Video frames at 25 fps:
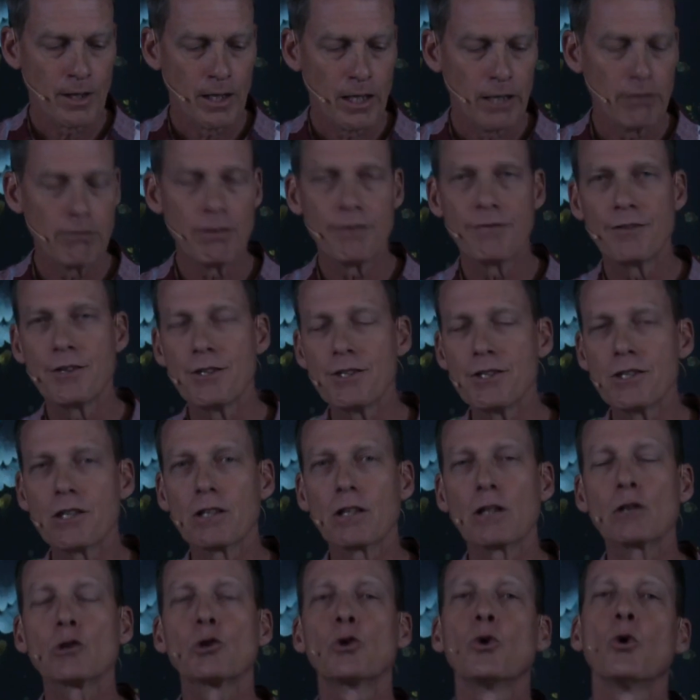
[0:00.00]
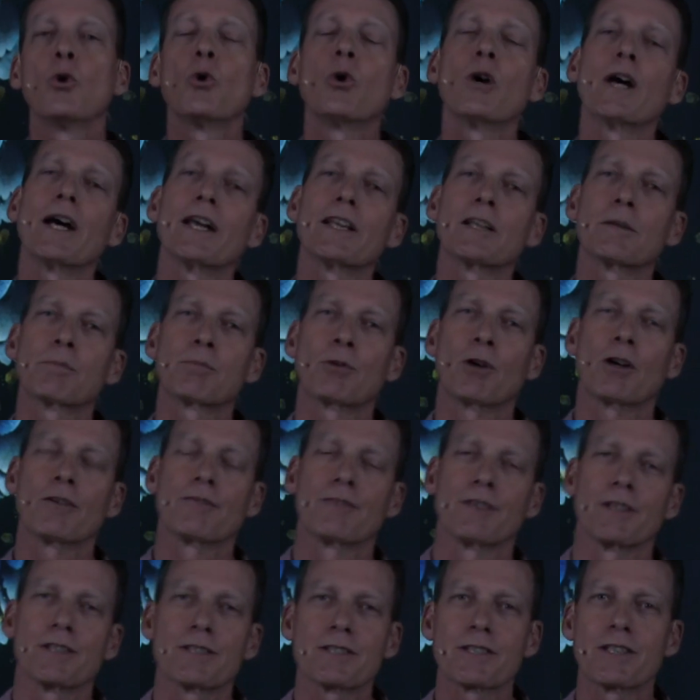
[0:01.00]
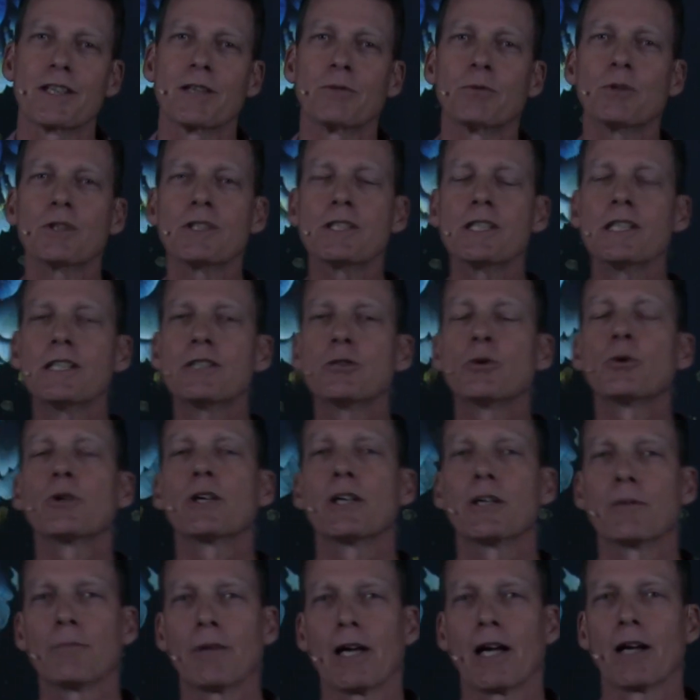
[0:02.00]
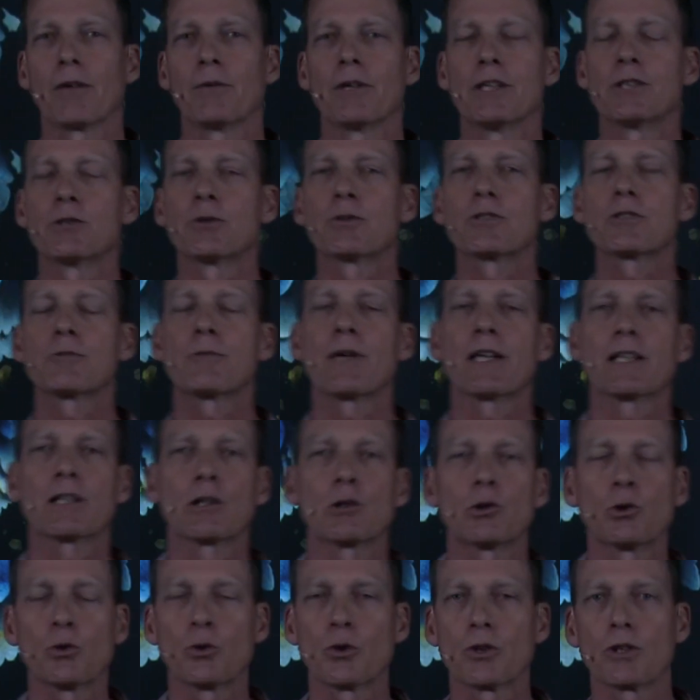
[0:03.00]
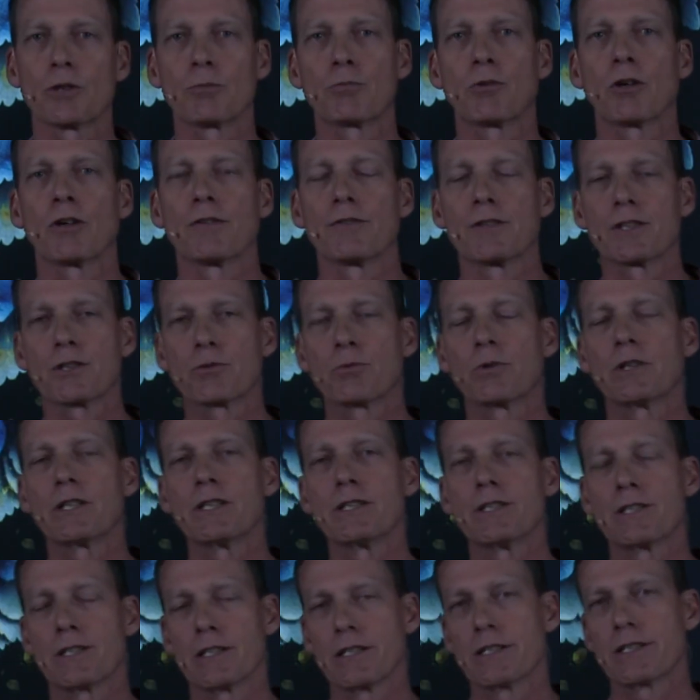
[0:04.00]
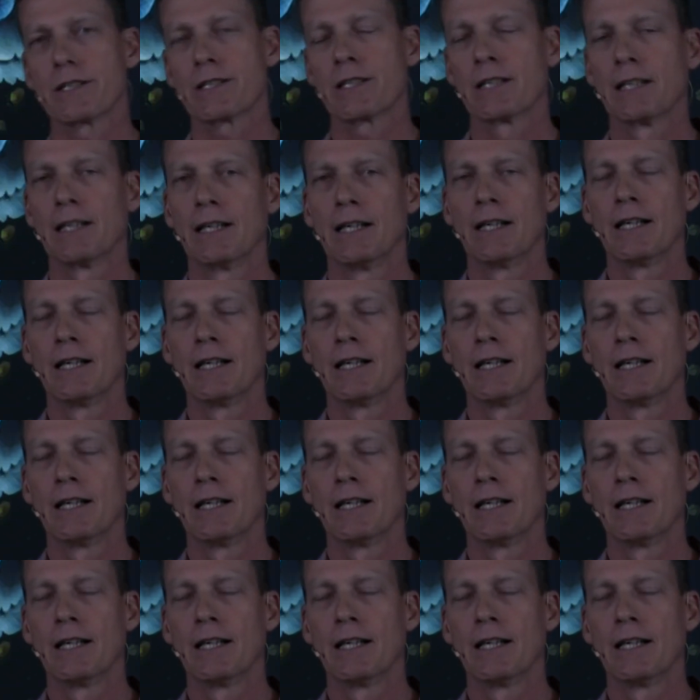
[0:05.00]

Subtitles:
He refers to the law and the prophets. Now, what's he talking about when he talks about the law and the prophets? What is this?